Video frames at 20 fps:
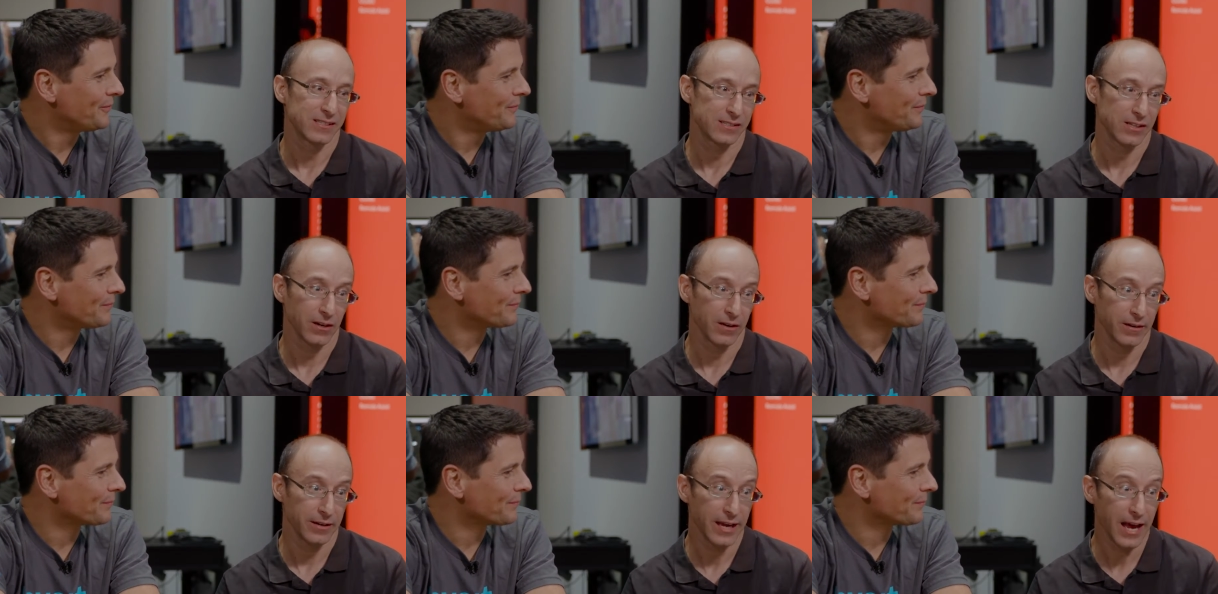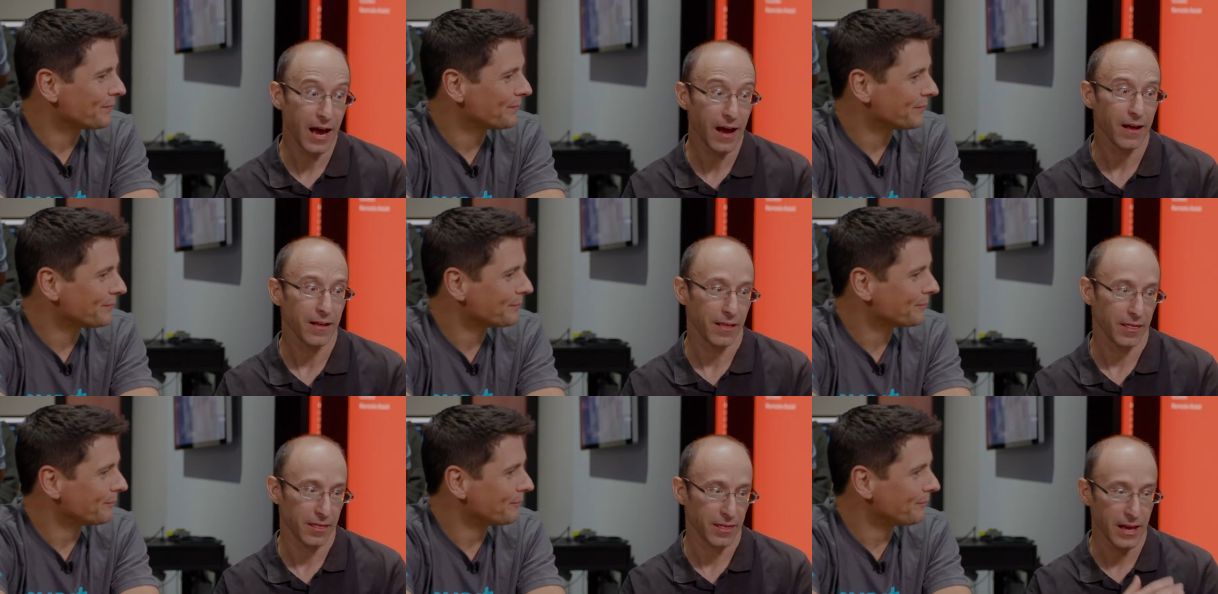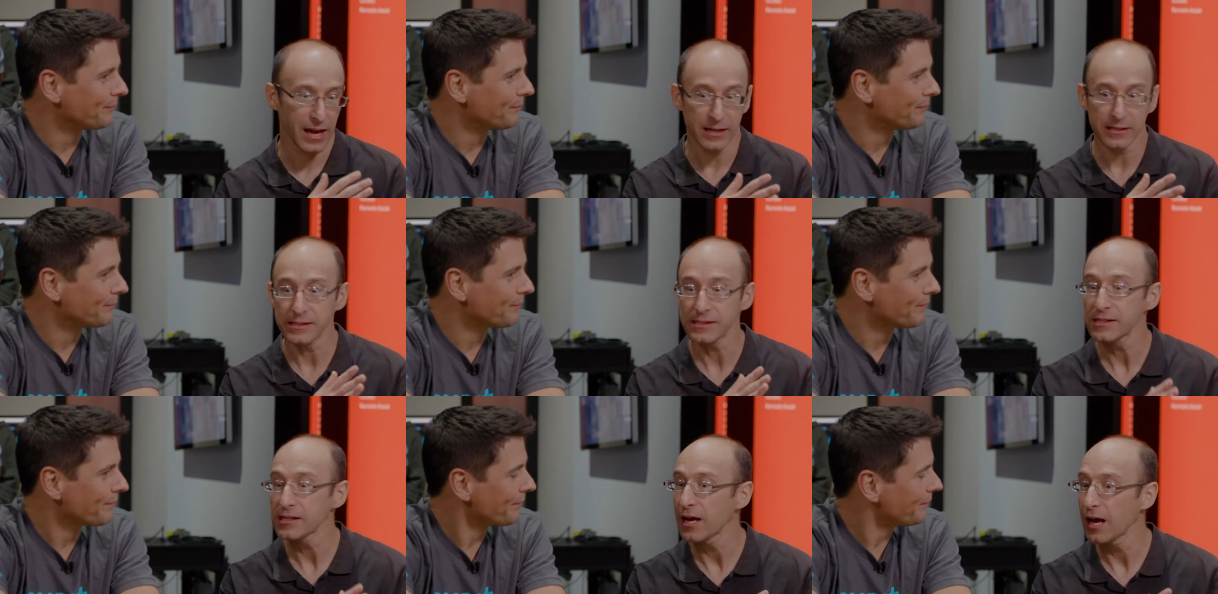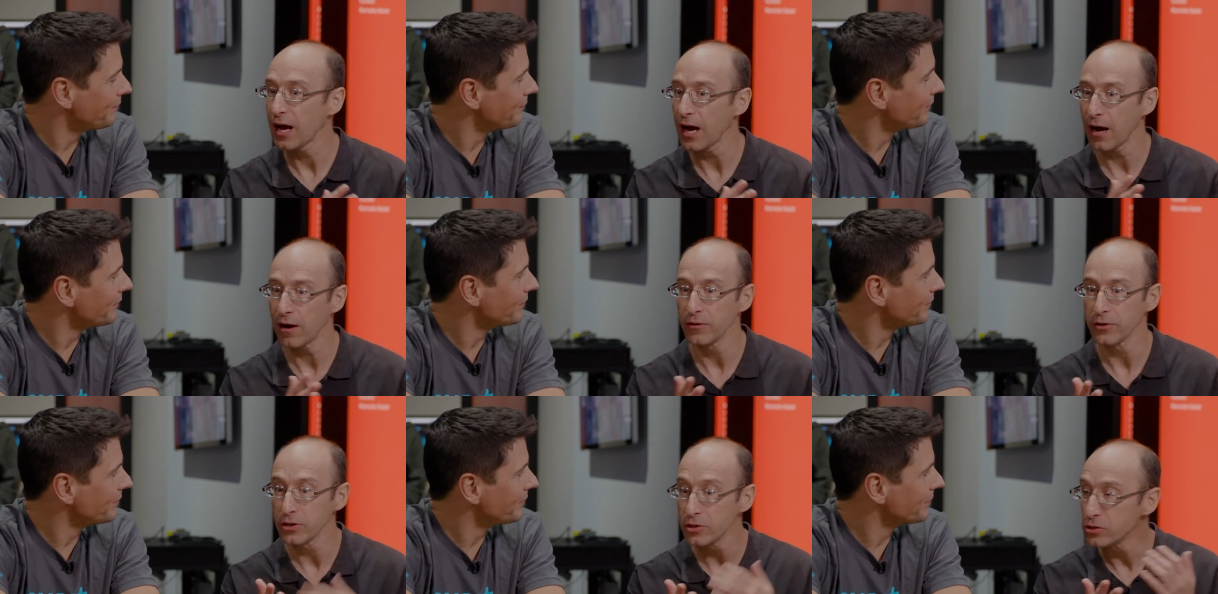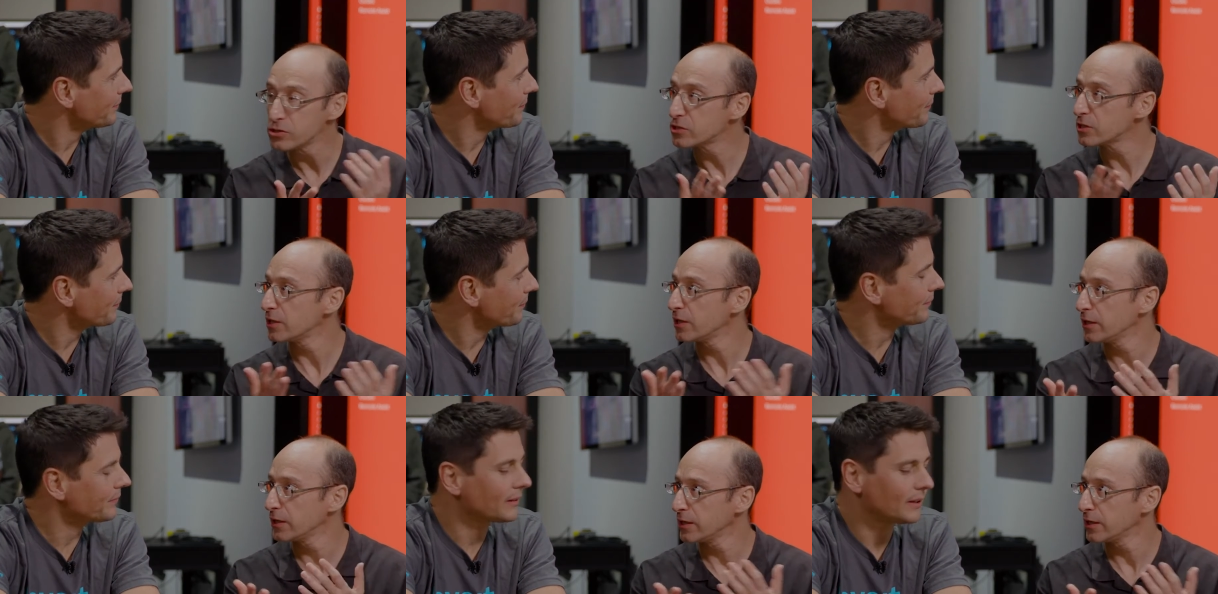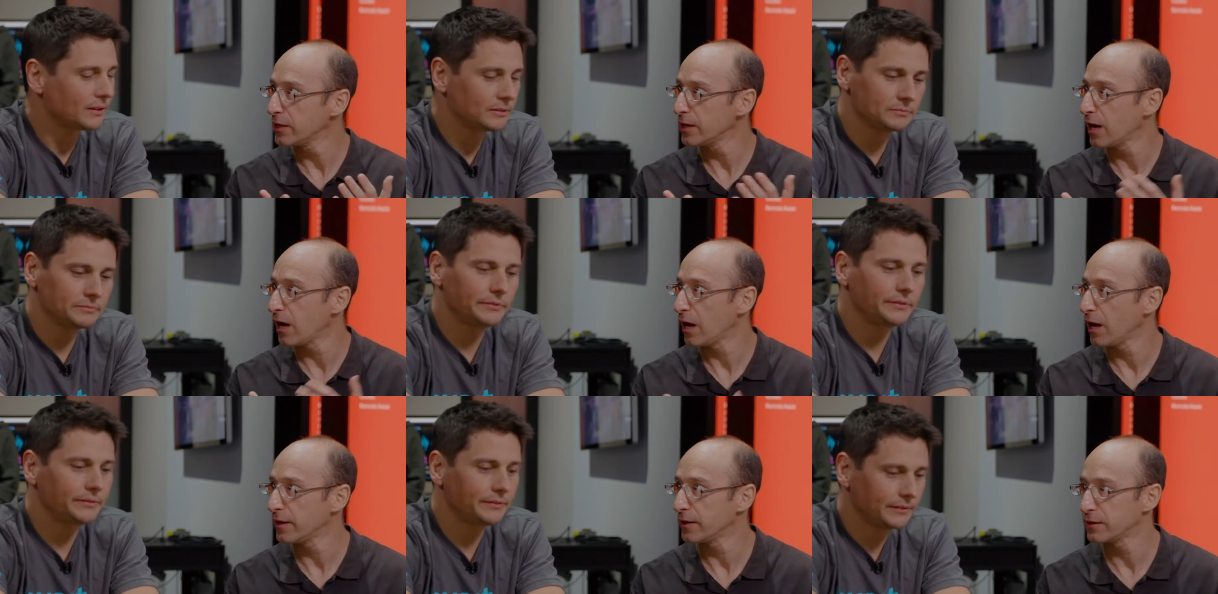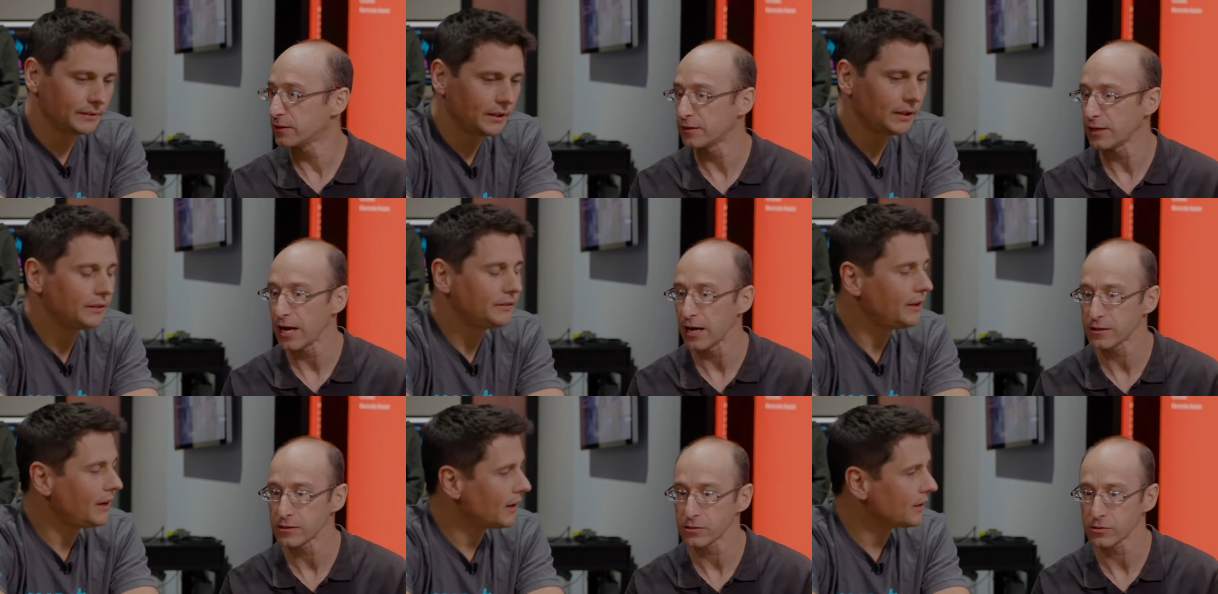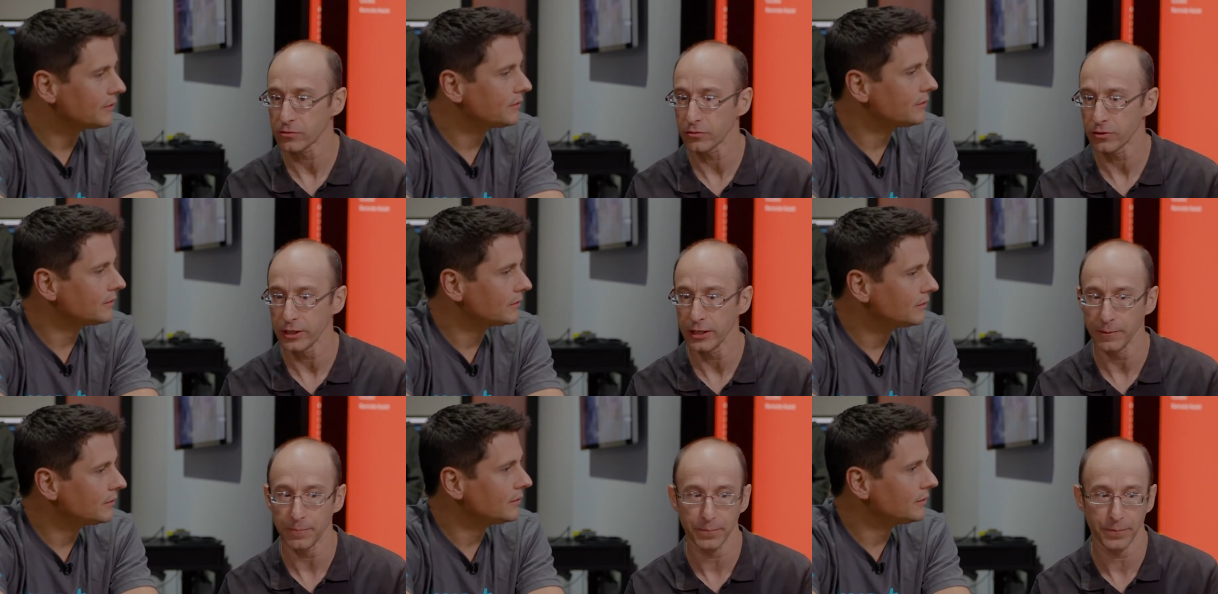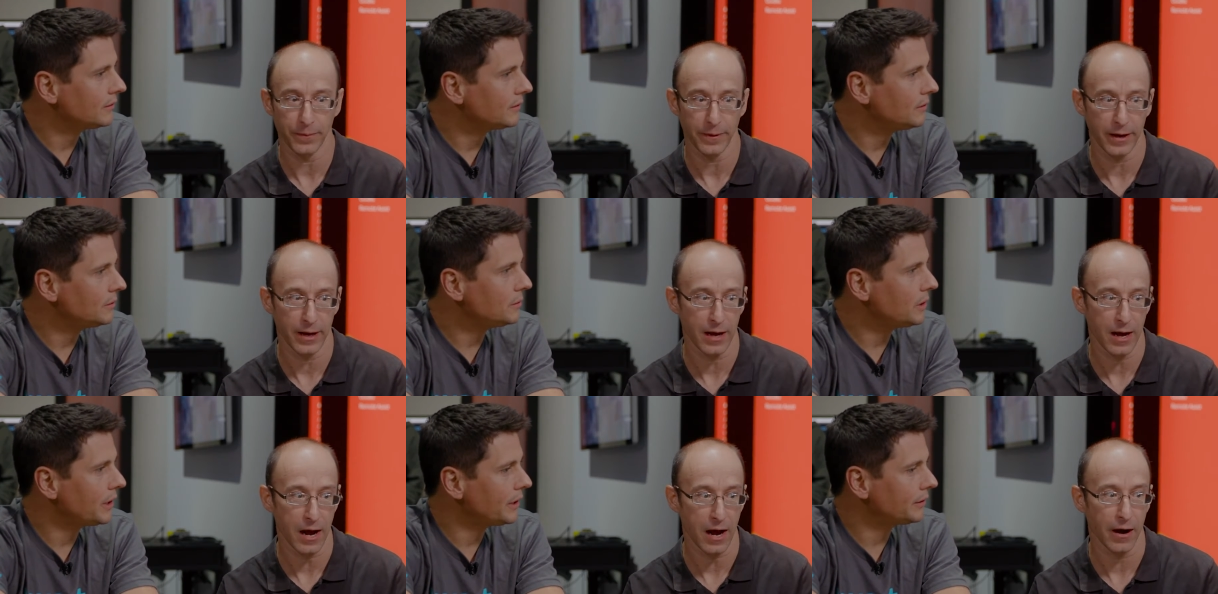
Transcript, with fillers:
Speaker 1: So yeah, that's how usually on attack tax, script uh, okay.